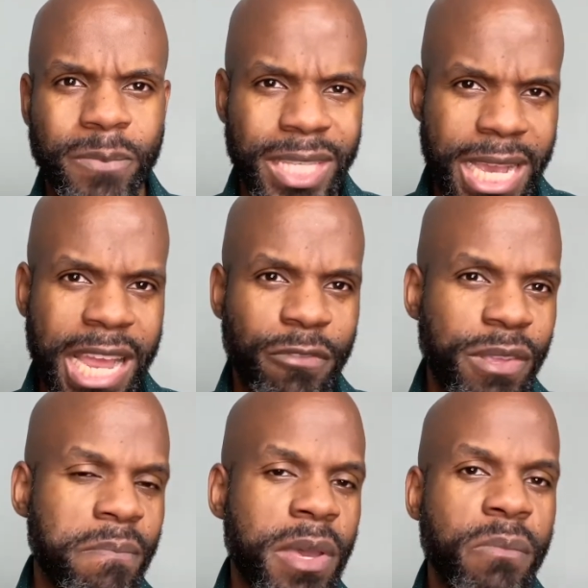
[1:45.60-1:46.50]
God
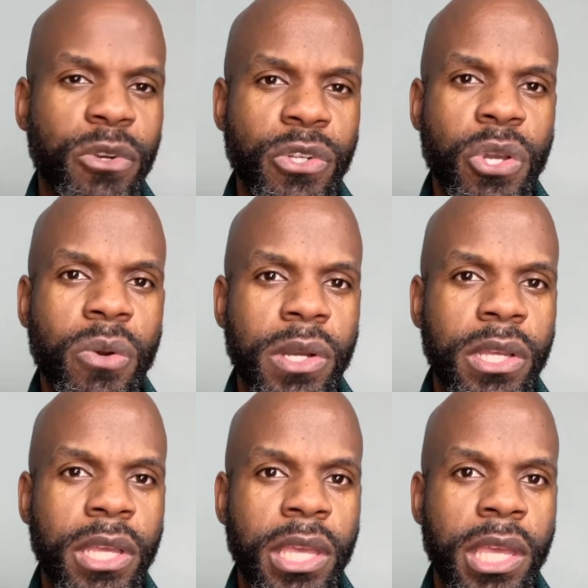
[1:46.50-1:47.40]
remembered Noah
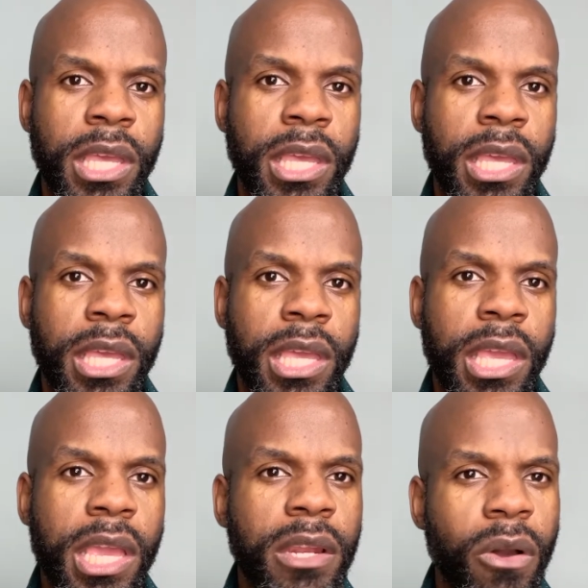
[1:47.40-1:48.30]

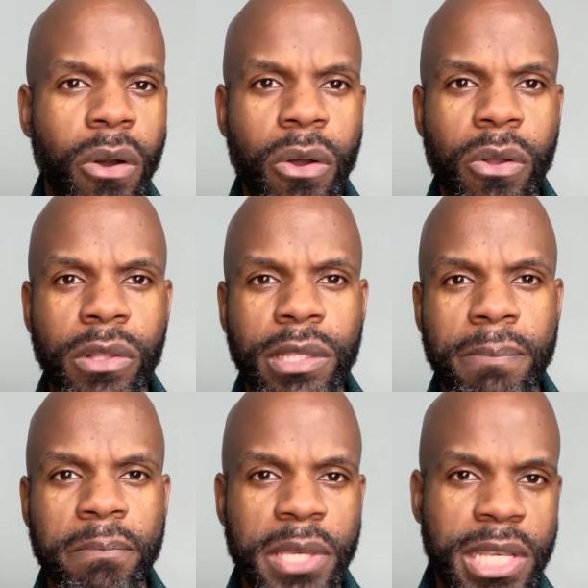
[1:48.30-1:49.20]
and all the
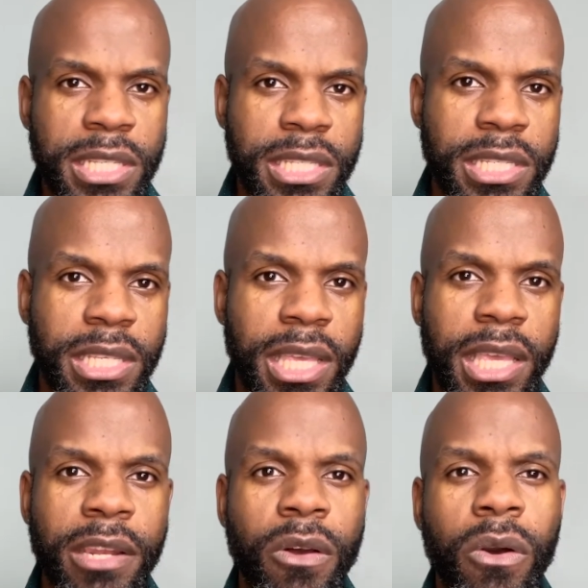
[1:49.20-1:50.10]
beasts
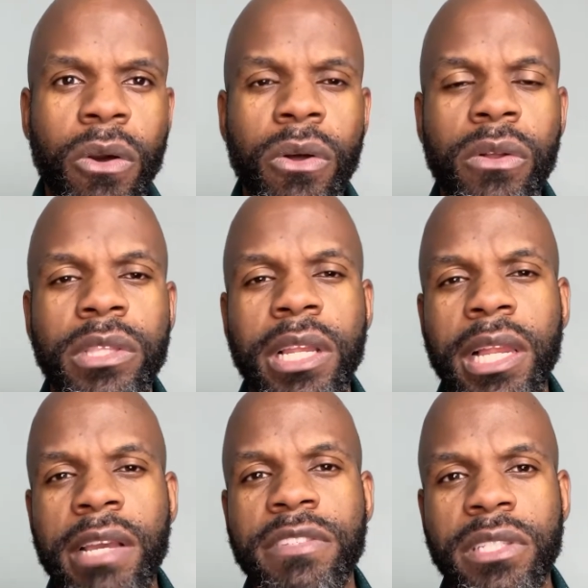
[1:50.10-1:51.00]
and all the
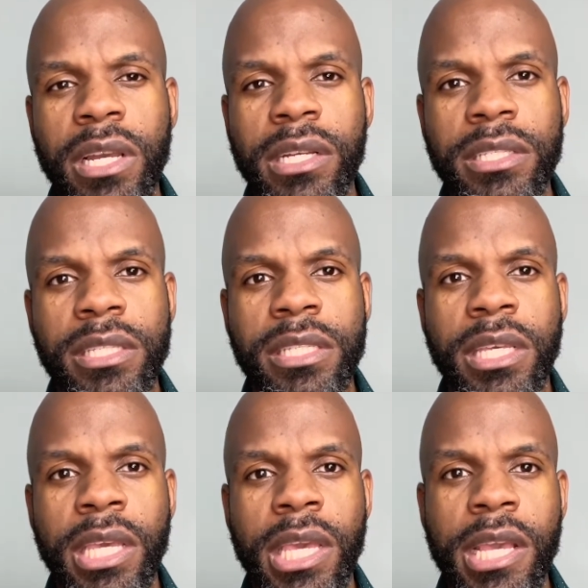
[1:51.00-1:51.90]
livestock
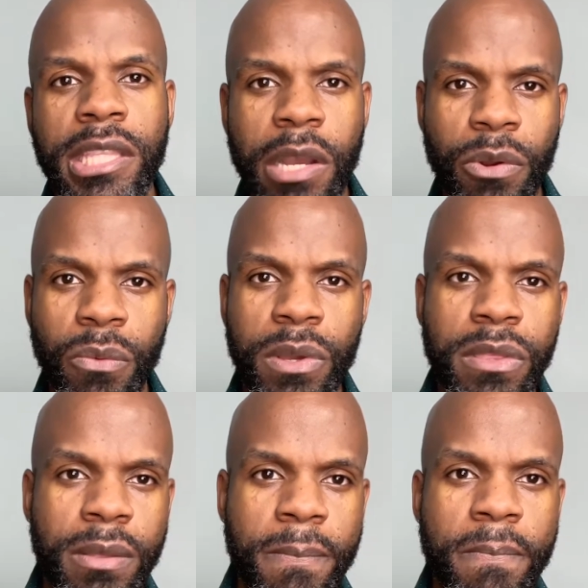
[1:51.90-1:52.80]
that were with
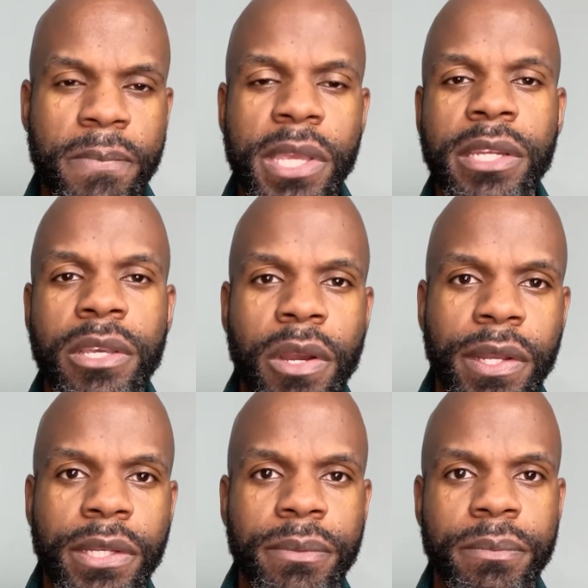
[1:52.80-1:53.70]
him in the ark.
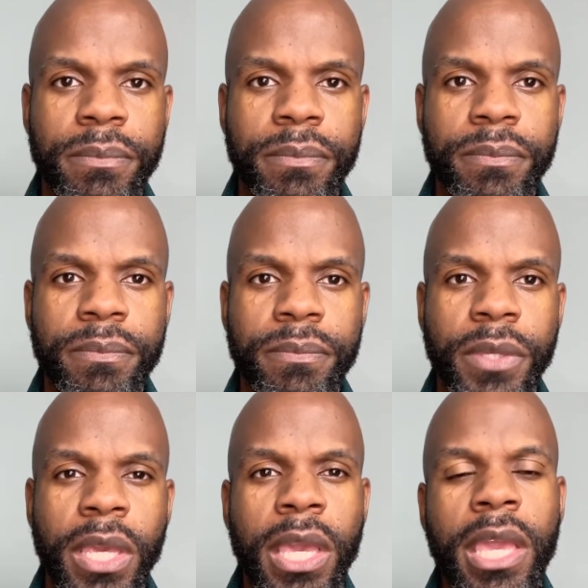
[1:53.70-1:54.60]

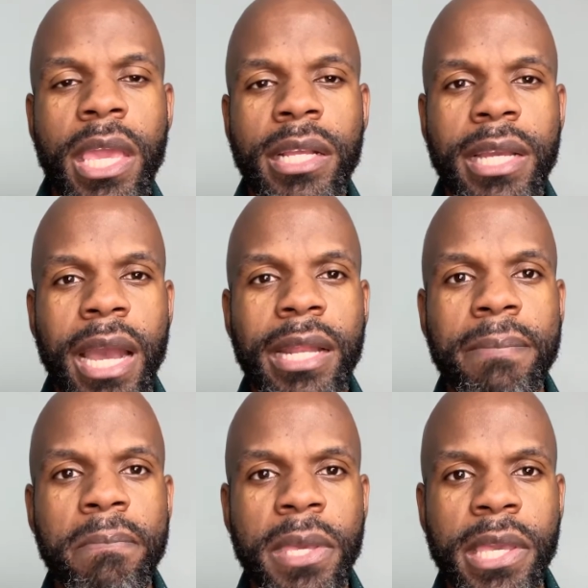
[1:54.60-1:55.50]
And God
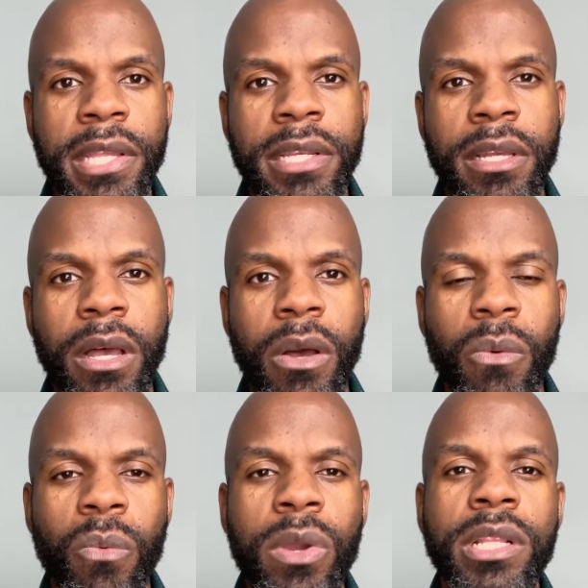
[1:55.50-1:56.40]
made a
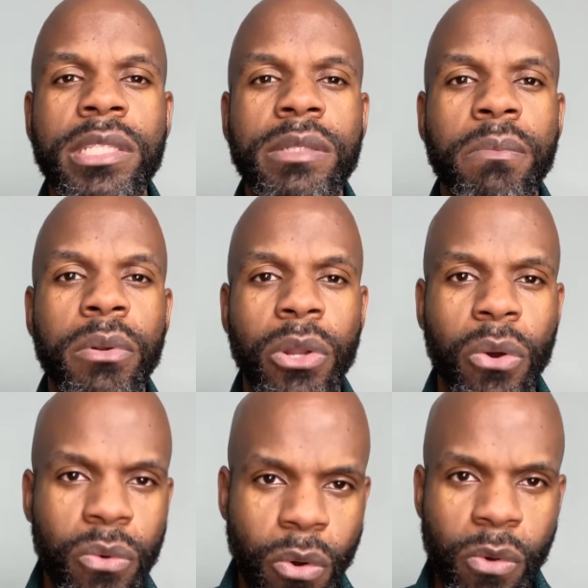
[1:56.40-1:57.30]
wind
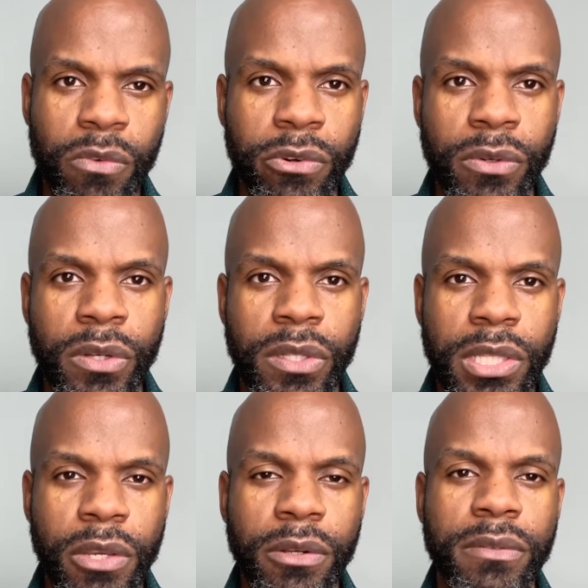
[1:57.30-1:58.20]
blow over
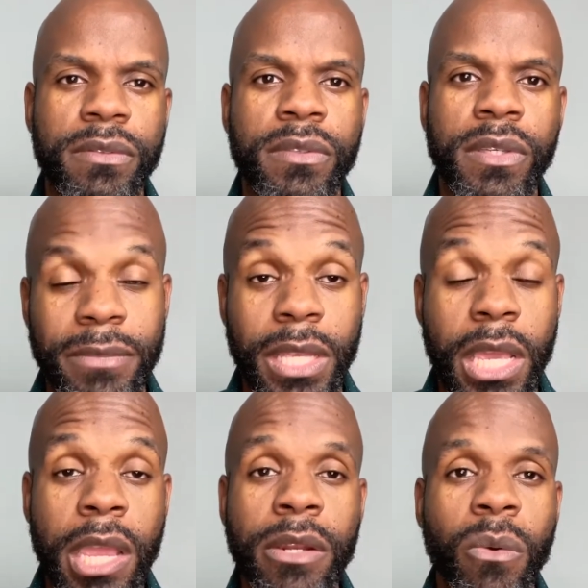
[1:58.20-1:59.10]
the earth,
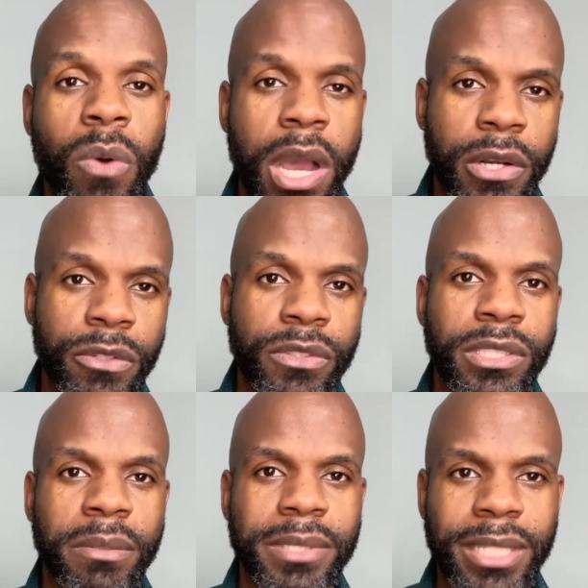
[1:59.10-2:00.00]
and the waters
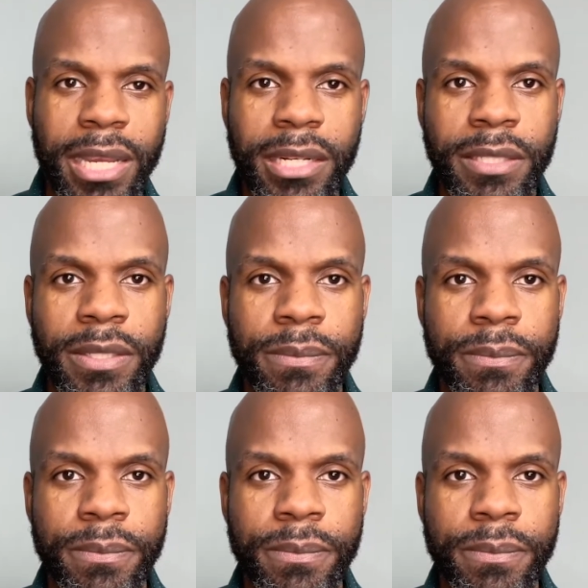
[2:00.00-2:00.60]
subsided."